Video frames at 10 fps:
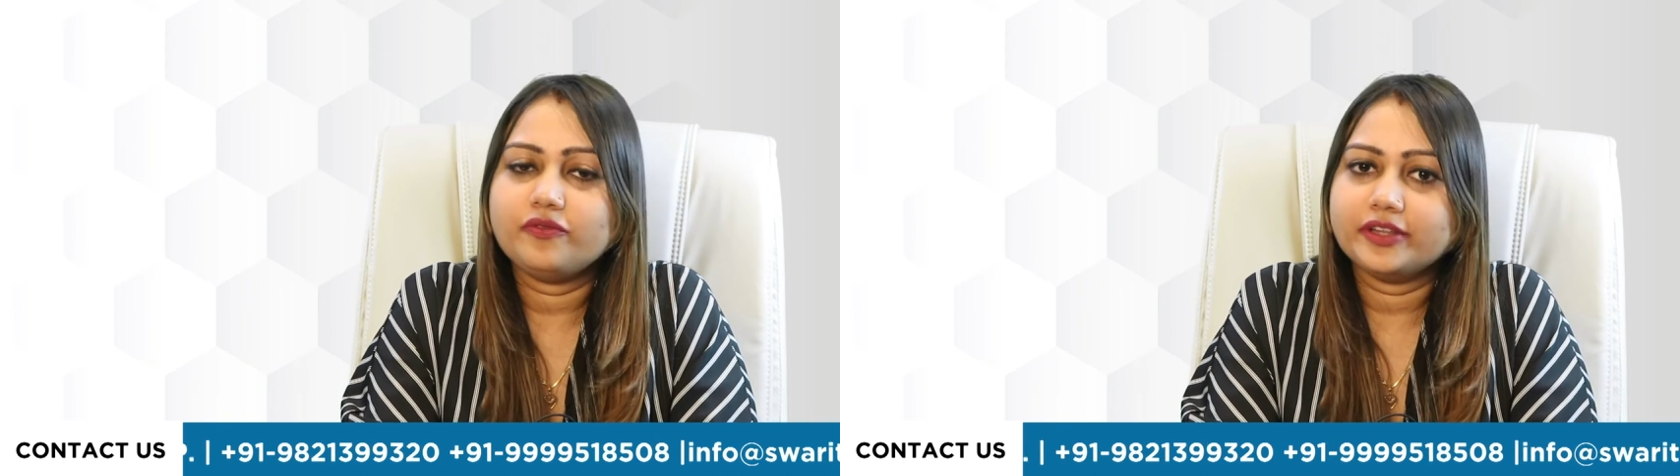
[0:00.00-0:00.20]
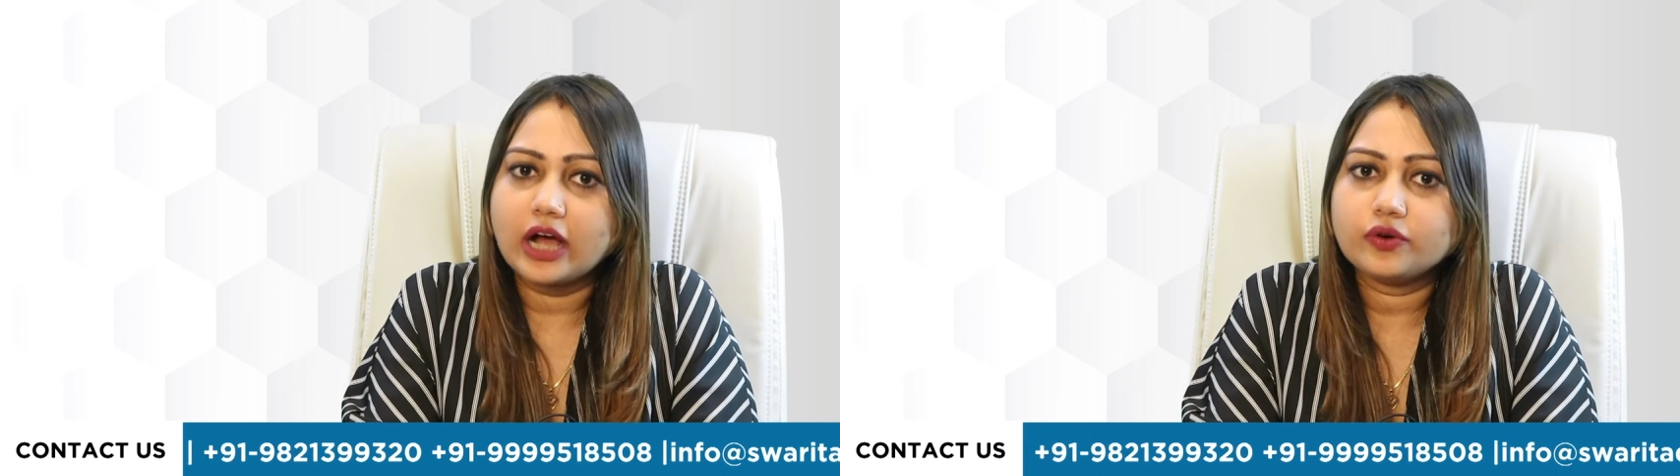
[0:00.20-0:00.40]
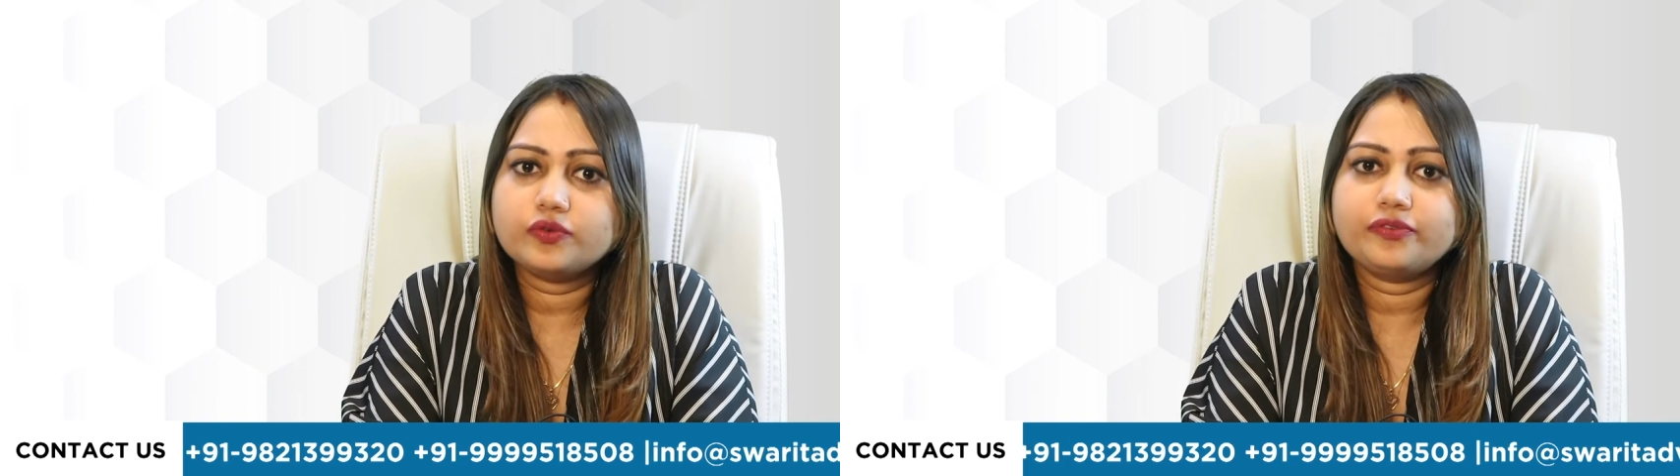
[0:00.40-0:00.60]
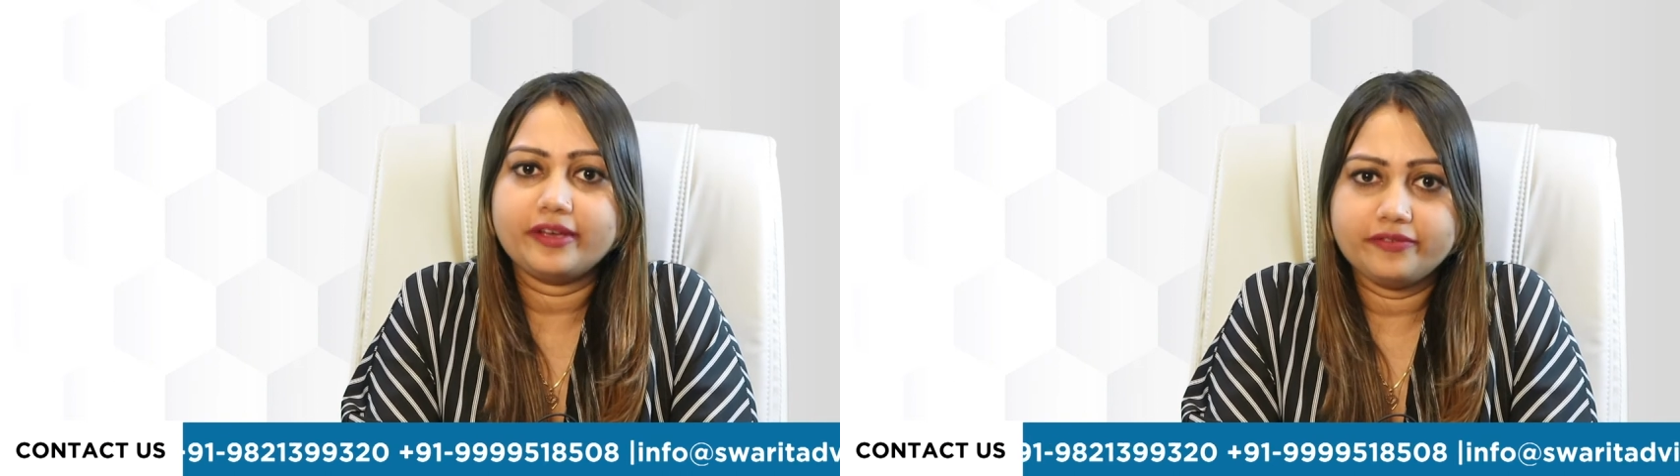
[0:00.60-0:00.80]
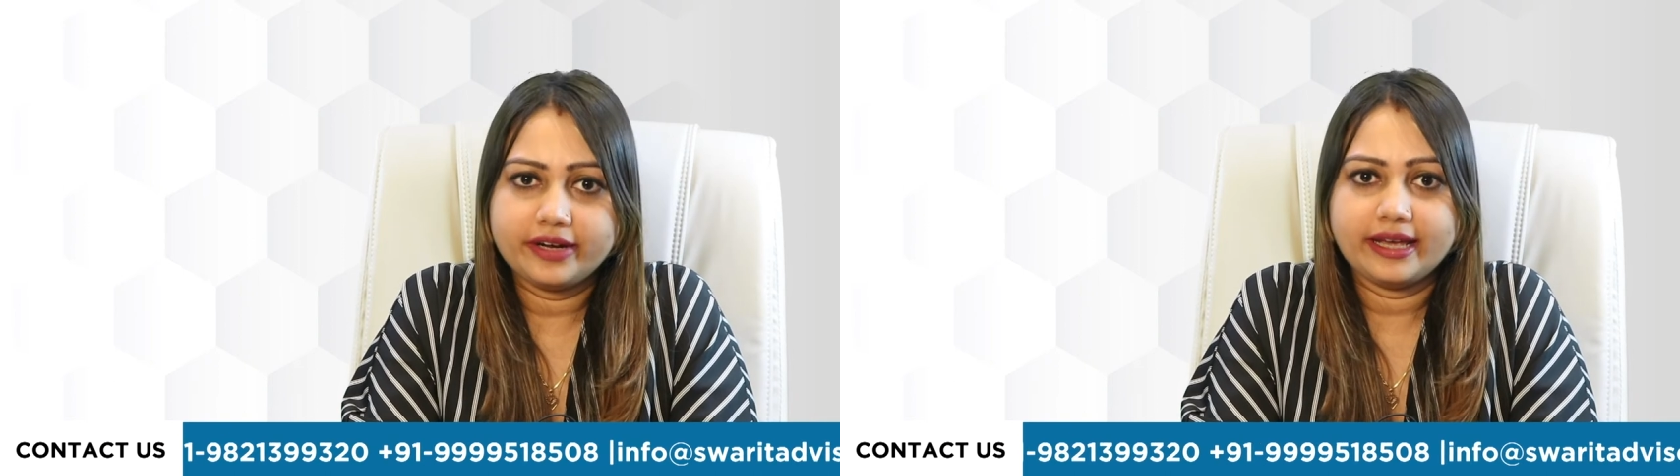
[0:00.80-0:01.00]
without
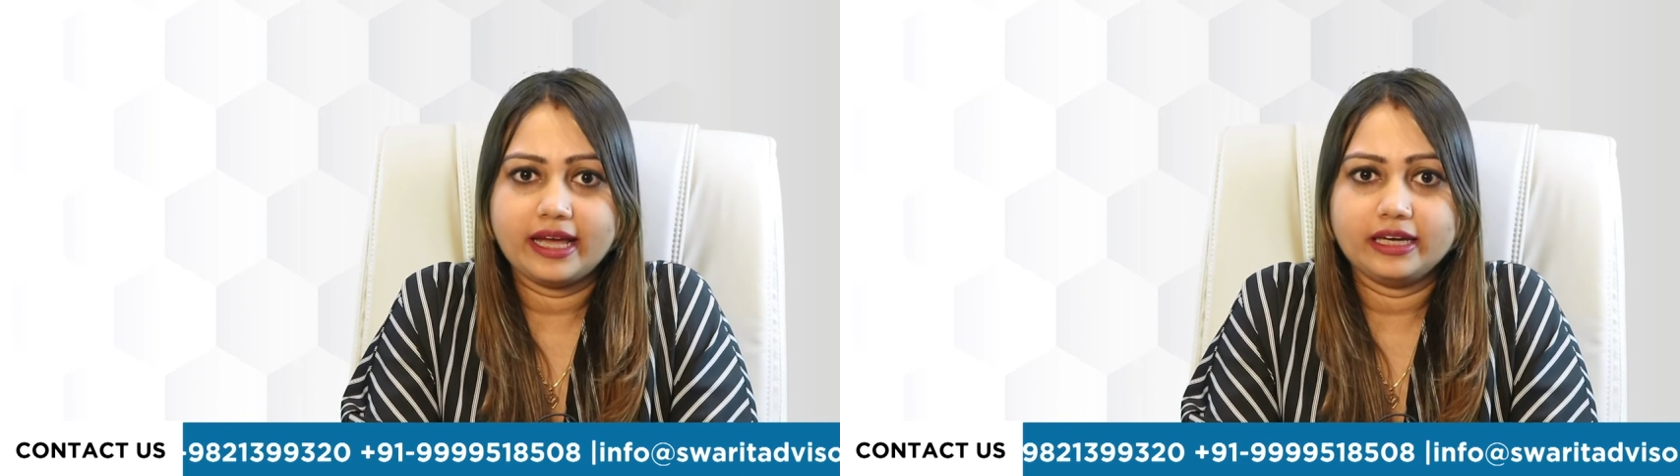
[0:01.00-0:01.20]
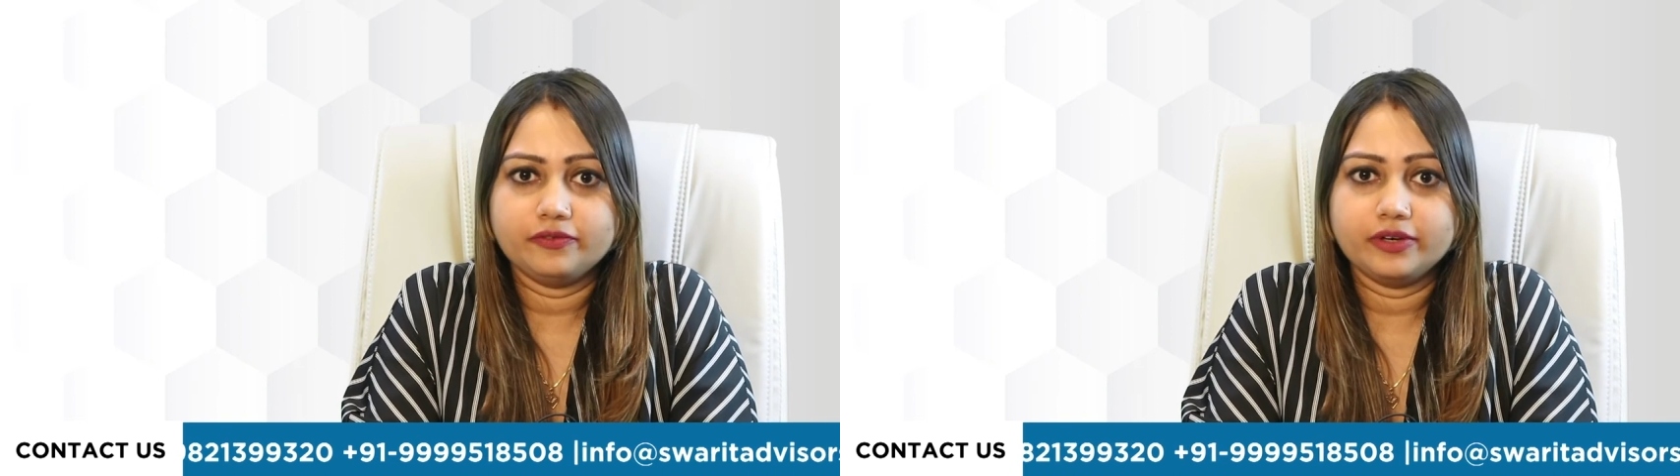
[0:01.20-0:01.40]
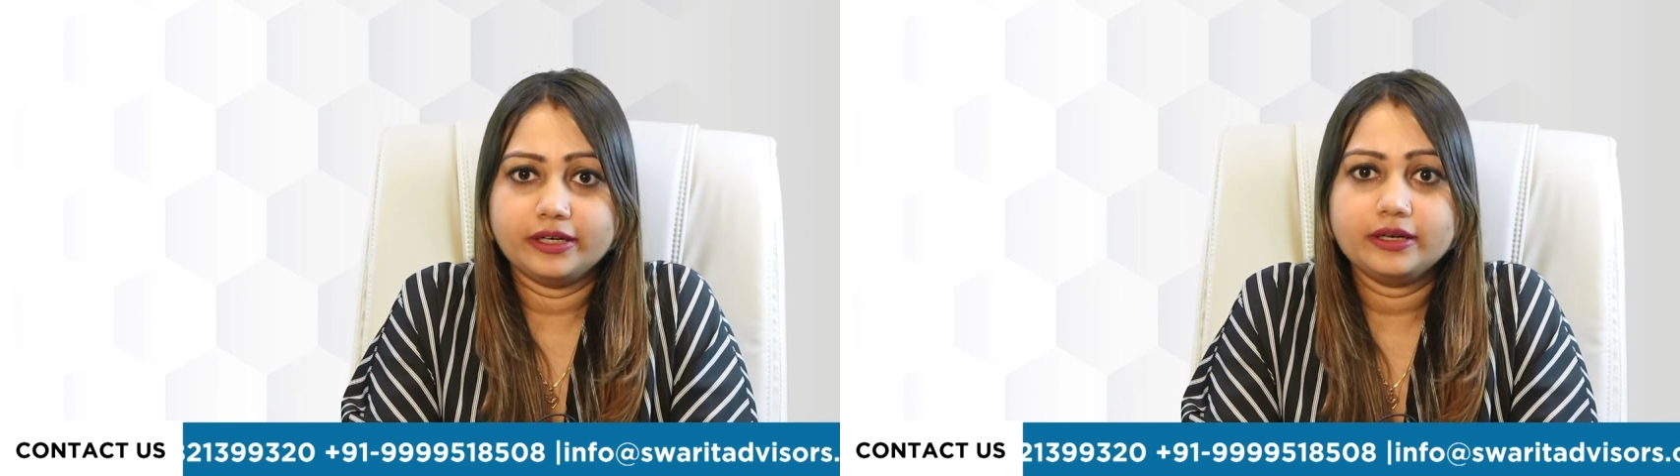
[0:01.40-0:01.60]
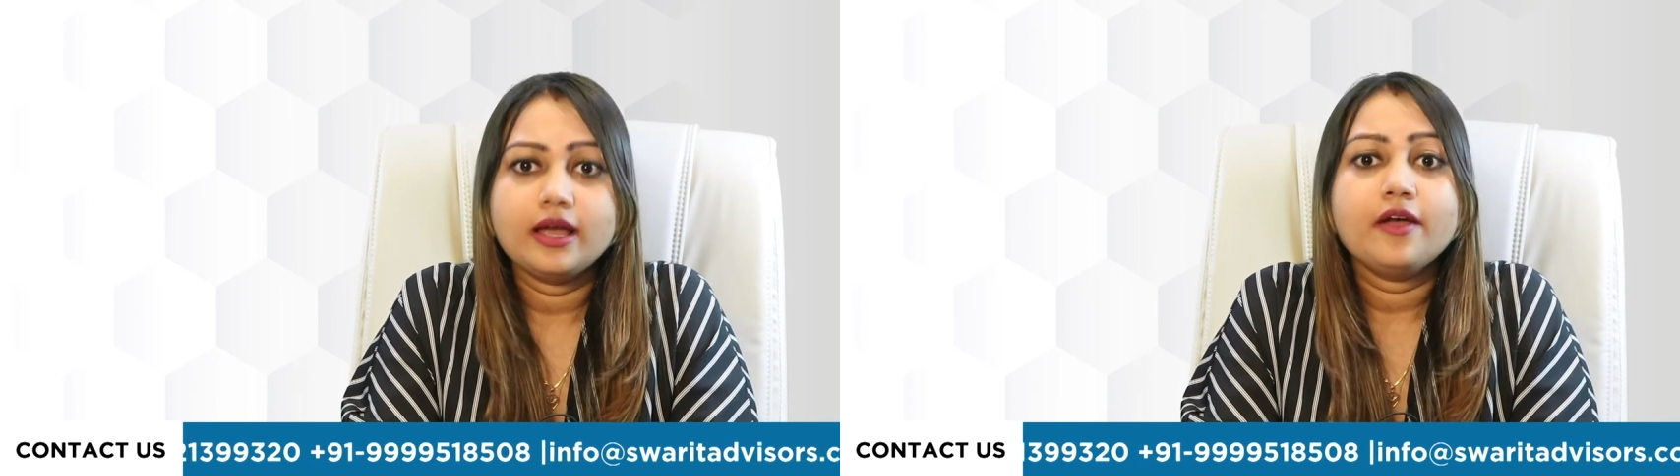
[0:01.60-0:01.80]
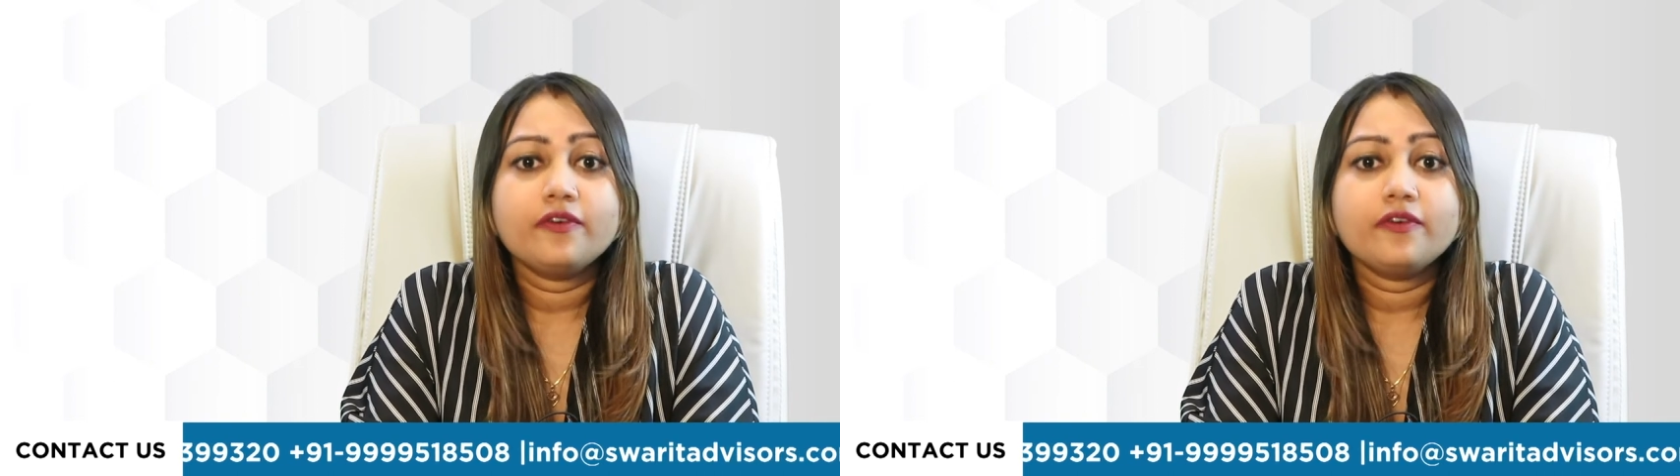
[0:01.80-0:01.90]
favoring anyone,